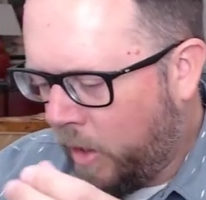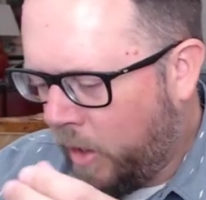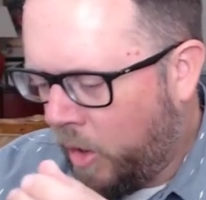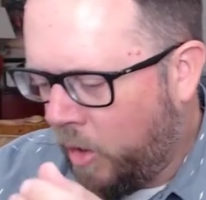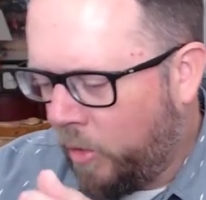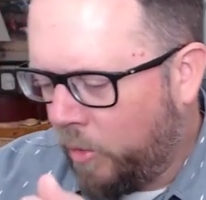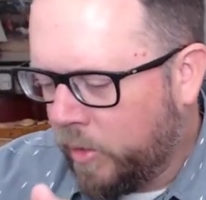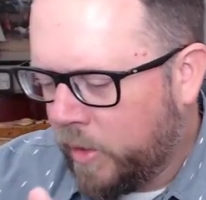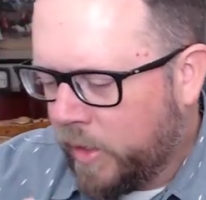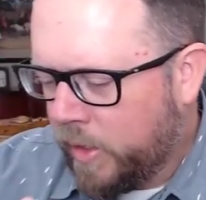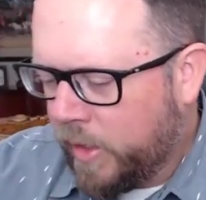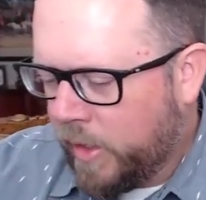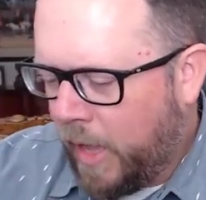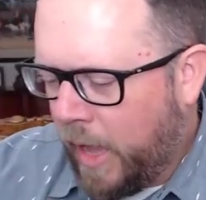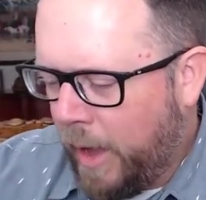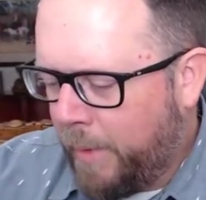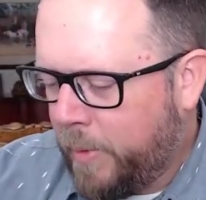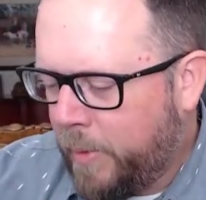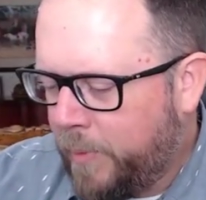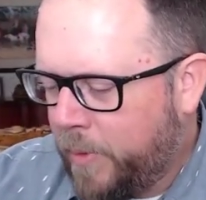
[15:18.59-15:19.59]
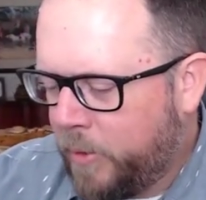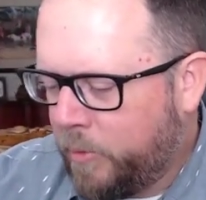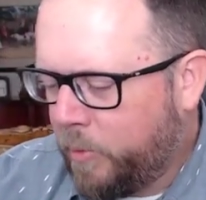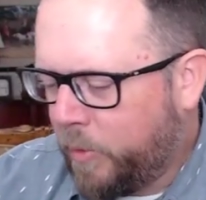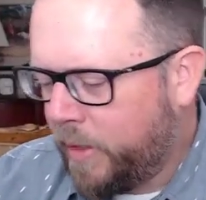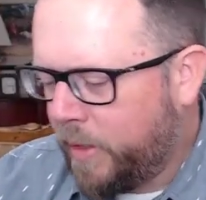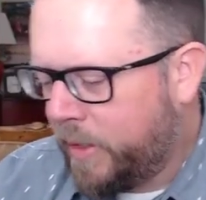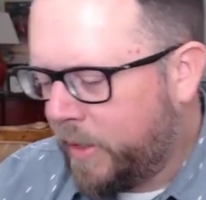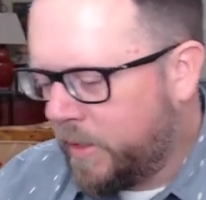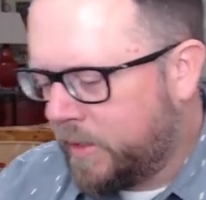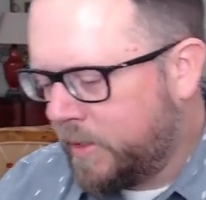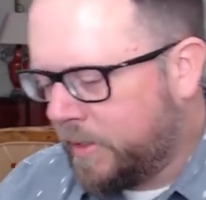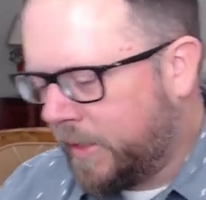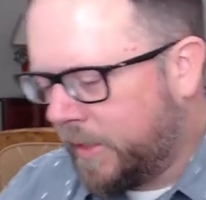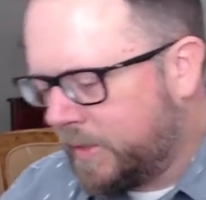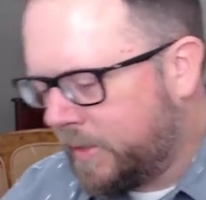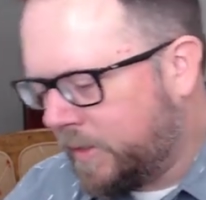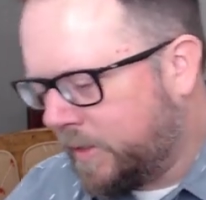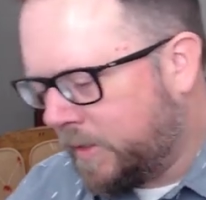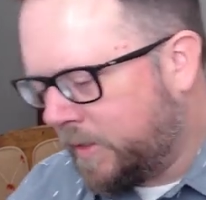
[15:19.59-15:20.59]
Oh, I'm going to put one of these, Des
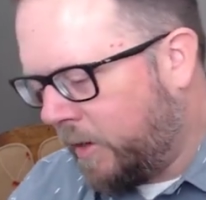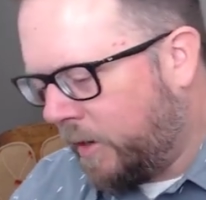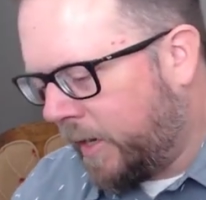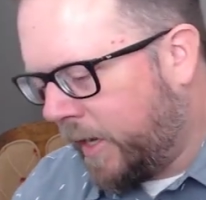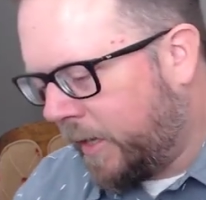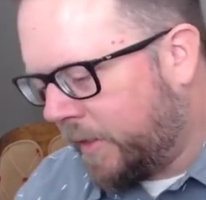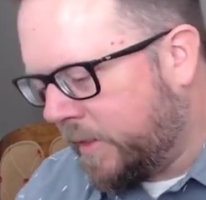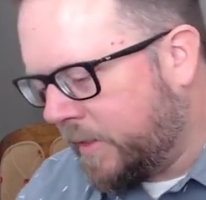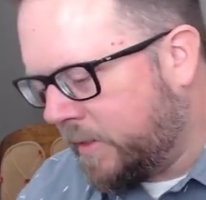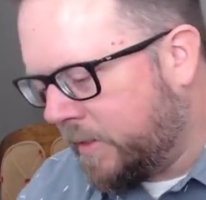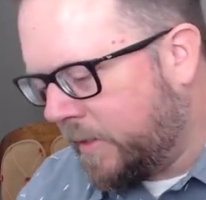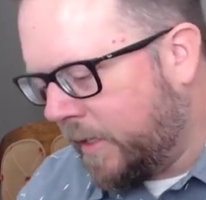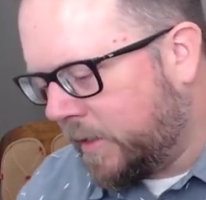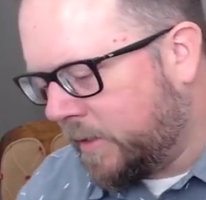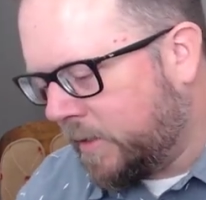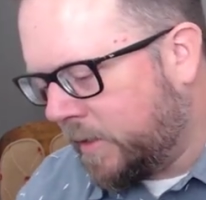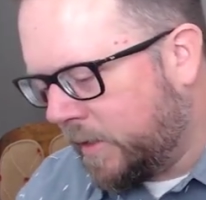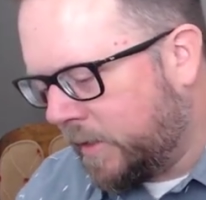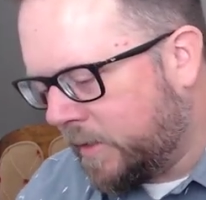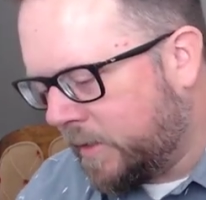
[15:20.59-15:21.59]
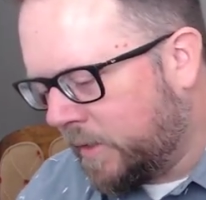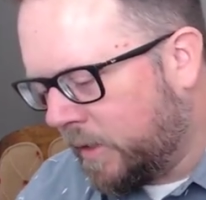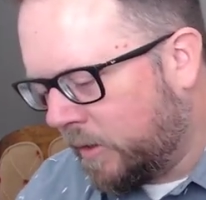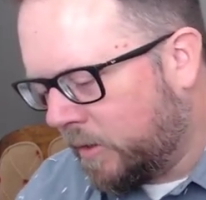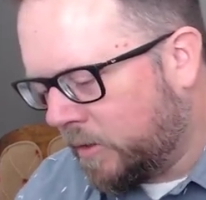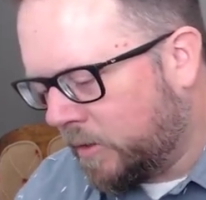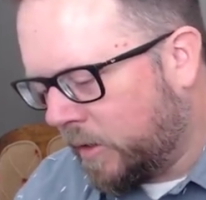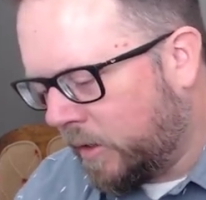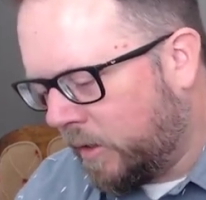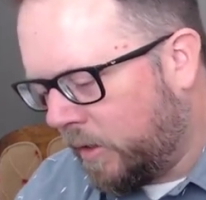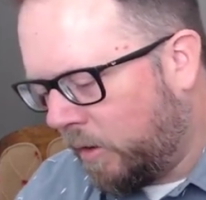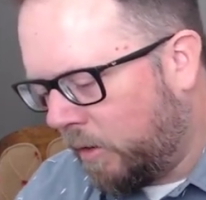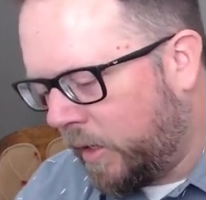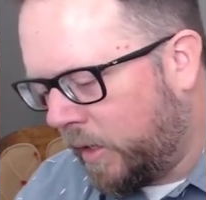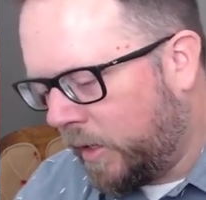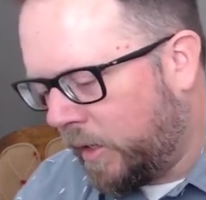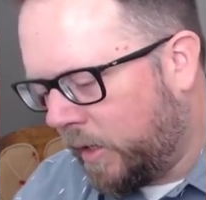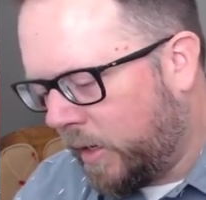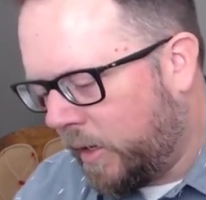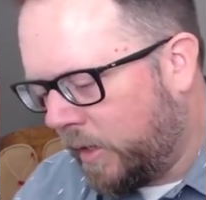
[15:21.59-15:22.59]
so I got these Destiny stickers at
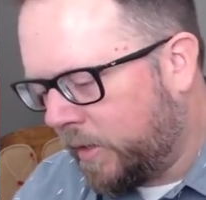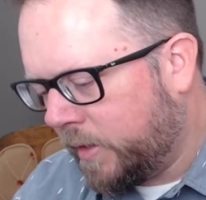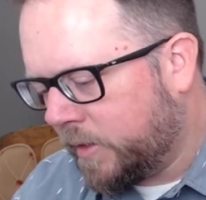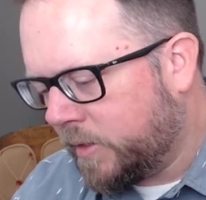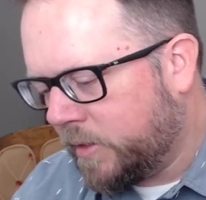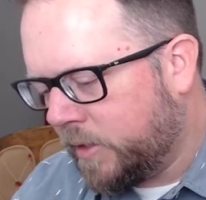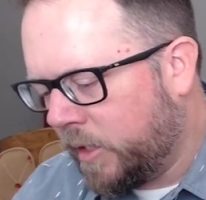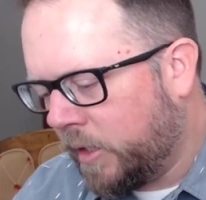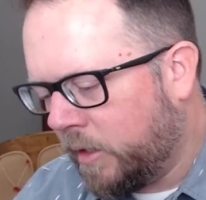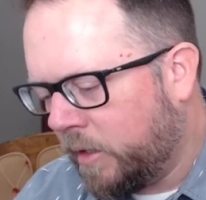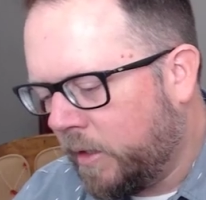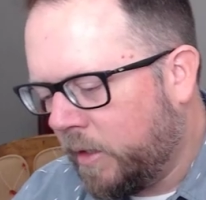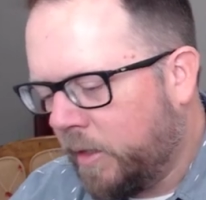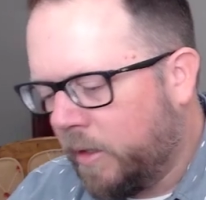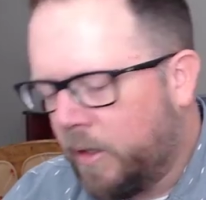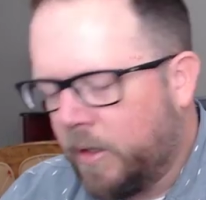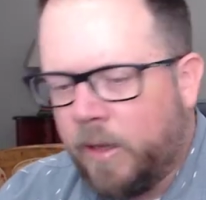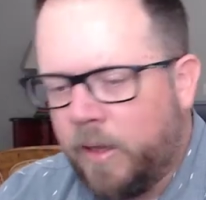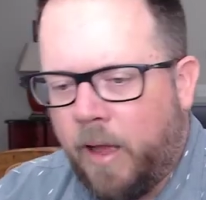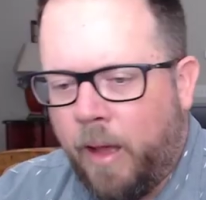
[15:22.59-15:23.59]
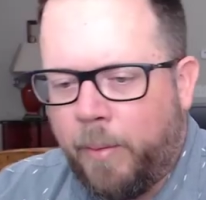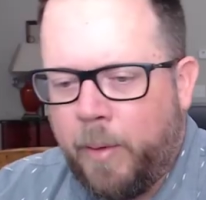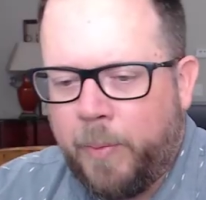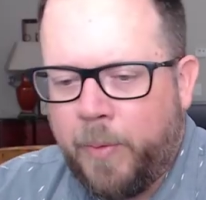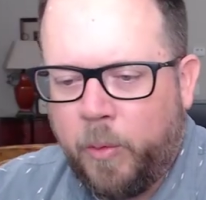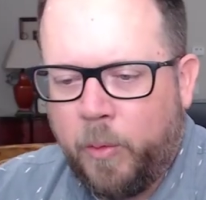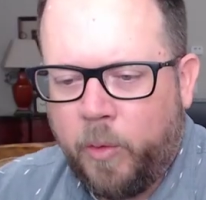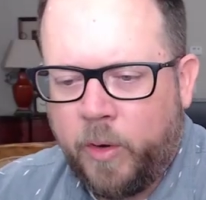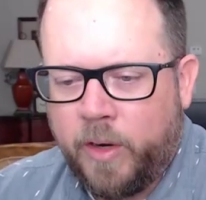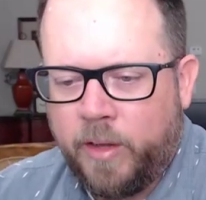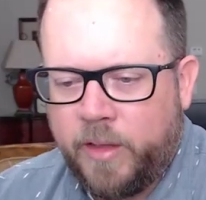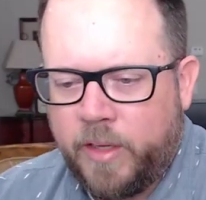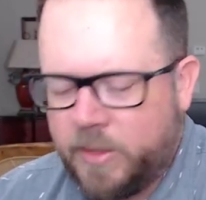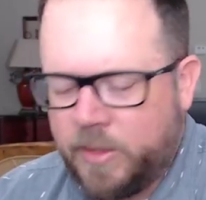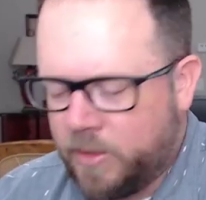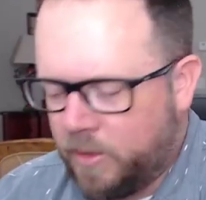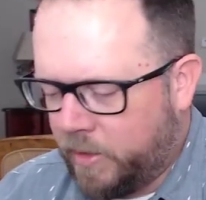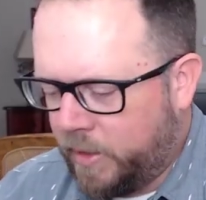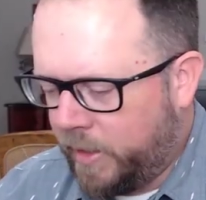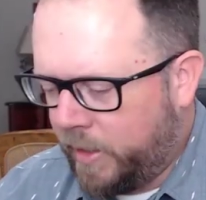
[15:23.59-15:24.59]
Guardian Con this year. I'm going to put one of these
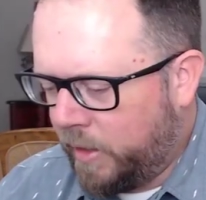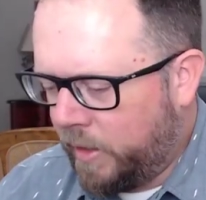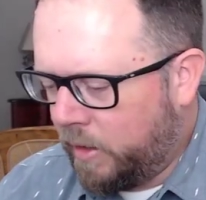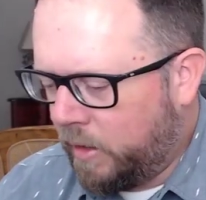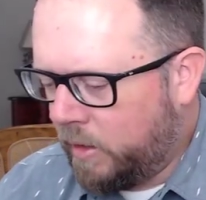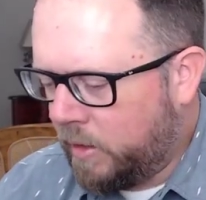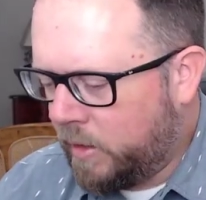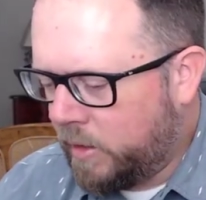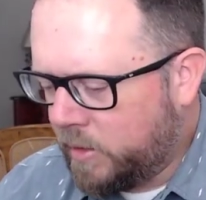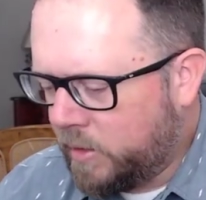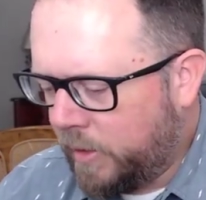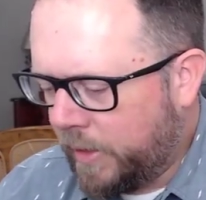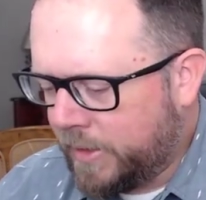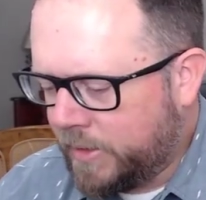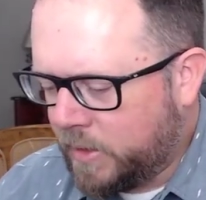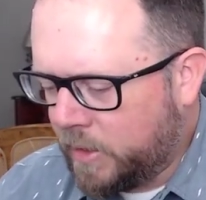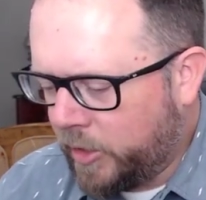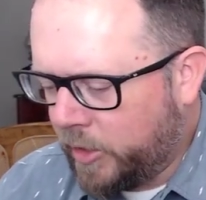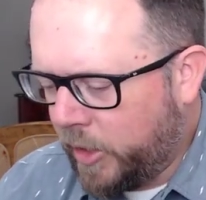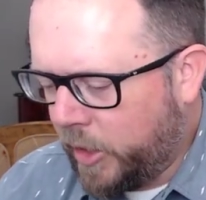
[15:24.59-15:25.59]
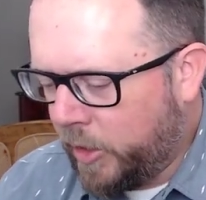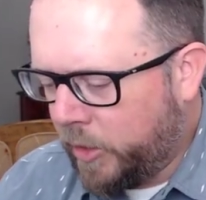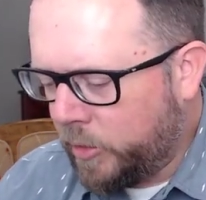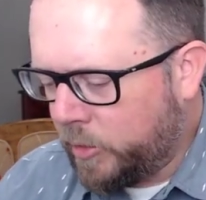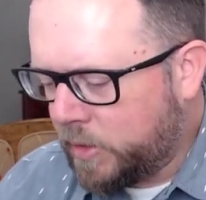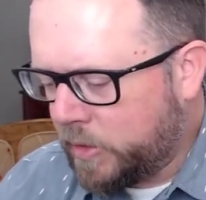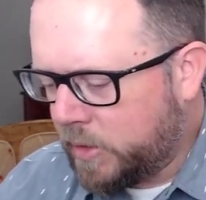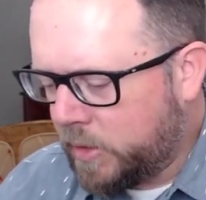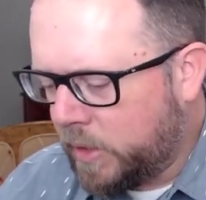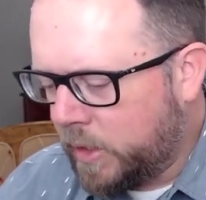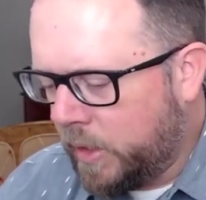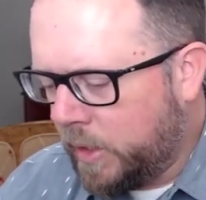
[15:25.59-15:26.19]
on here. So that's the Ghost.